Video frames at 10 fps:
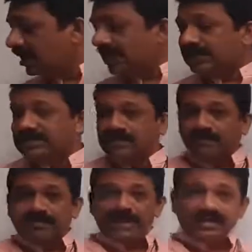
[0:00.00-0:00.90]
a
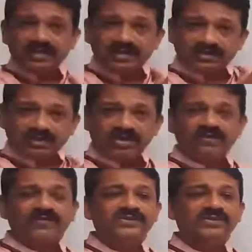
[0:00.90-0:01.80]
separate thread
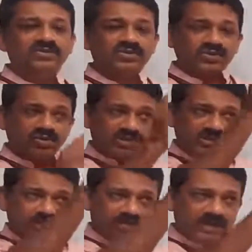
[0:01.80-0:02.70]
of execution or
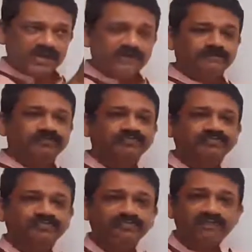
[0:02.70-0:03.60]
separate
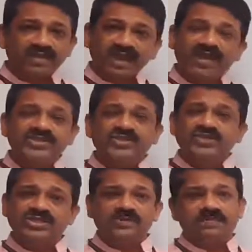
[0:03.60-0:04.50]

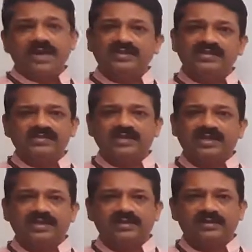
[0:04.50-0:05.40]
execution path is
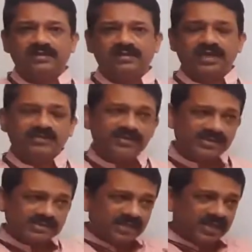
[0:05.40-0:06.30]
generated. That
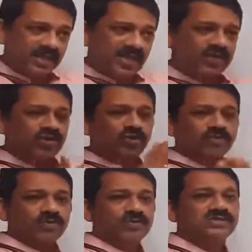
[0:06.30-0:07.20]
means a new
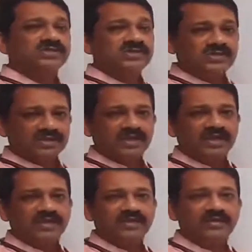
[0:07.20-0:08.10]
process is
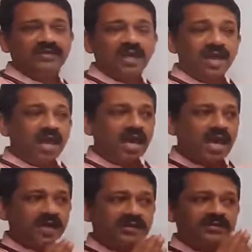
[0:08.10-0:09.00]
created,
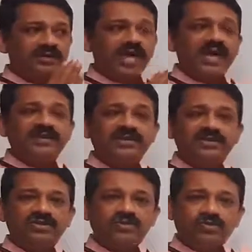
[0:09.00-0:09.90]
and
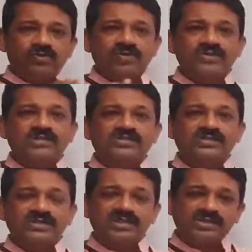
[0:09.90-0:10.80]
that new
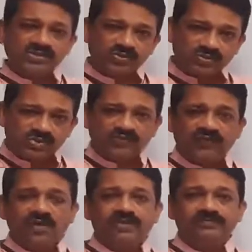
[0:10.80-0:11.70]
process is useful,